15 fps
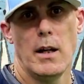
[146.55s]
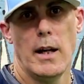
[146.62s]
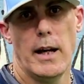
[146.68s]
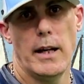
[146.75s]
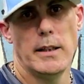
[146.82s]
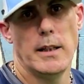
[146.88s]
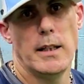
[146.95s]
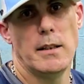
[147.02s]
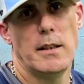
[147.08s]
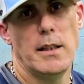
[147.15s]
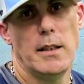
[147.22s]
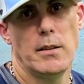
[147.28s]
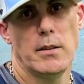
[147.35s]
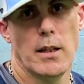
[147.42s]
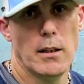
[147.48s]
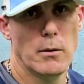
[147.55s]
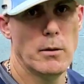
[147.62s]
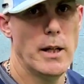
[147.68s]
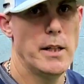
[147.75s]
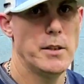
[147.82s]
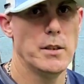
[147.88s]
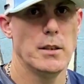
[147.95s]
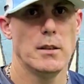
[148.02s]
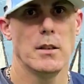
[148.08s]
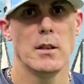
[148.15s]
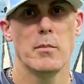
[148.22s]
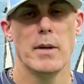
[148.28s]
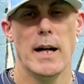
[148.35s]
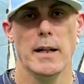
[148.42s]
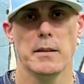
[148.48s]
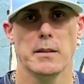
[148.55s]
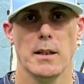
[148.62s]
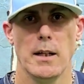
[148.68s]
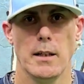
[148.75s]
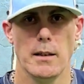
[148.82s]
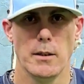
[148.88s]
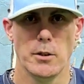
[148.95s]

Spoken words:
and then deceleration to the backside of the